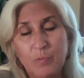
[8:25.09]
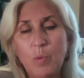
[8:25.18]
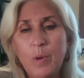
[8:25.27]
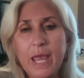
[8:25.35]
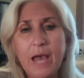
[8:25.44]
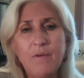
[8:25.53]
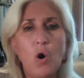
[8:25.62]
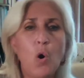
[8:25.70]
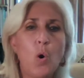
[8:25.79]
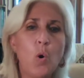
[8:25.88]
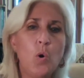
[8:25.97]
Well, we have a
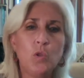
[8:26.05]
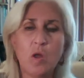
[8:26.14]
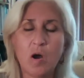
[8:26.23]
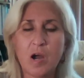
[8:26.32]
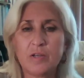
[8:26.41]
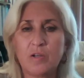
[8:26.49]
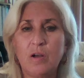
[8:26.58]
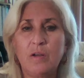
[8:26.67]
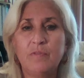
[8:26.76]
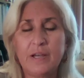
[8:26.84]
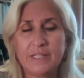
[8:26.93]
whole line
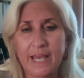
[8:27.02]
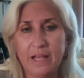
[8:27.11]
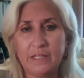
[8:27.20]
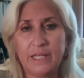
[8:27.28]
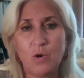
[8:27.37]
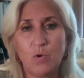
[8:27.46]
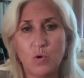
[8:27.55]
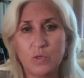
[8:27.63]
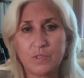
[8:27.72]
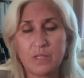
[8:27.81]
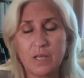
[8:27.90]
called Vitality
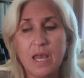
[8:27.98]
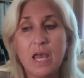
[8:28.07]
Oils.